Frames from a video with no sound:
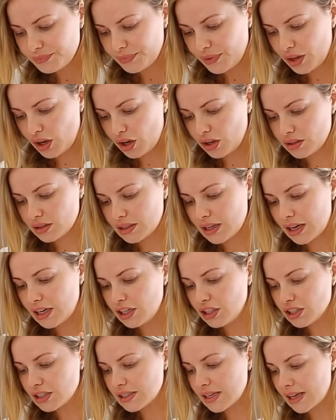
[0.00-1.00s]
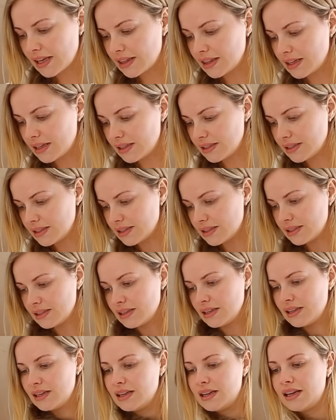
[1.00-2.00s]
Yeah, it kind of looks like this.
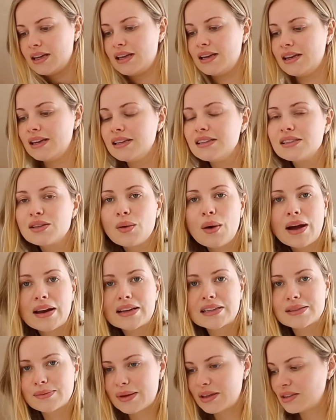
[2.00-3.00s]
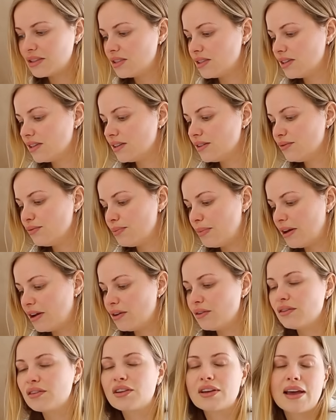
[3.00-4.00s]
It is quite expensive, but
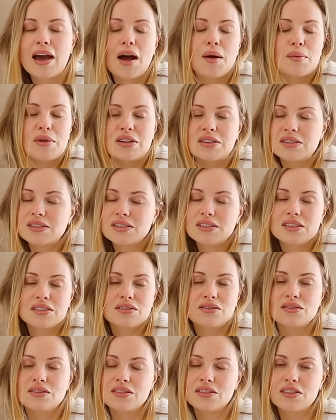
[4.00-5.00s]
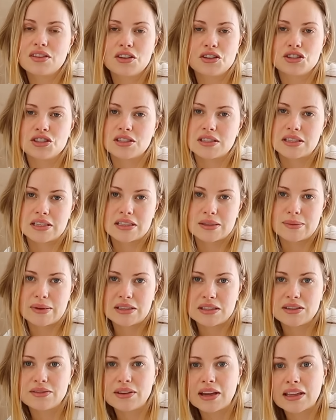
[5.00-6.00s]
cameras, they're just
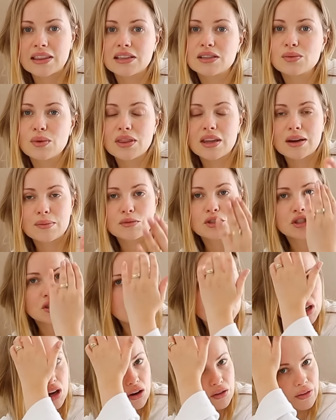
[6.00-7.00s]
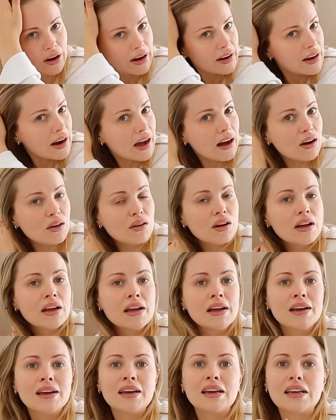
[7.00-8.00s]
expensive. Like this one that I'm shooting on right now
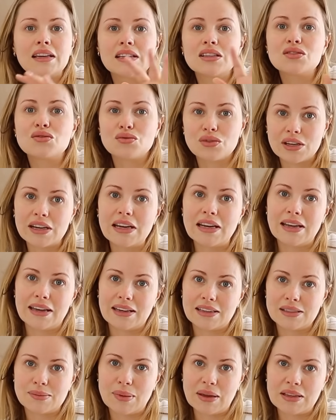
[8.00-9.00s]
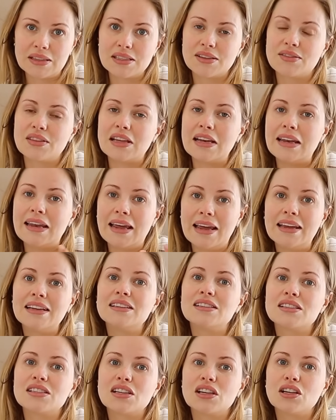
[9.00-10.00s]
is really expensive. The
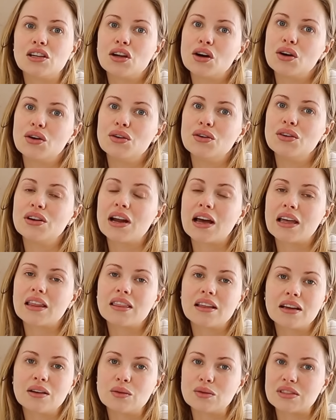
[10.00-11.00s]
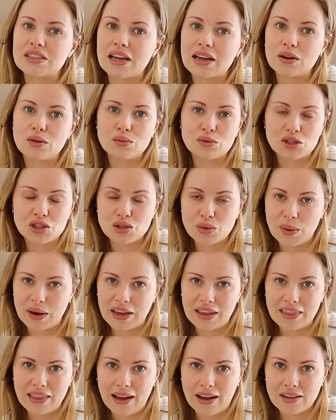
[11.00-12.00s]
lens alone, I think, was like almost
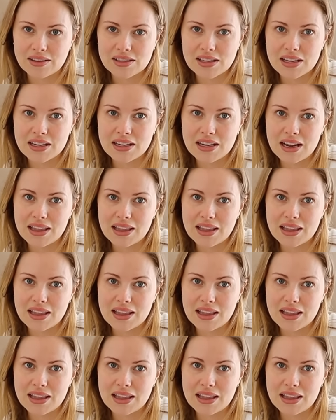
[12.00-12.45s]
20,000.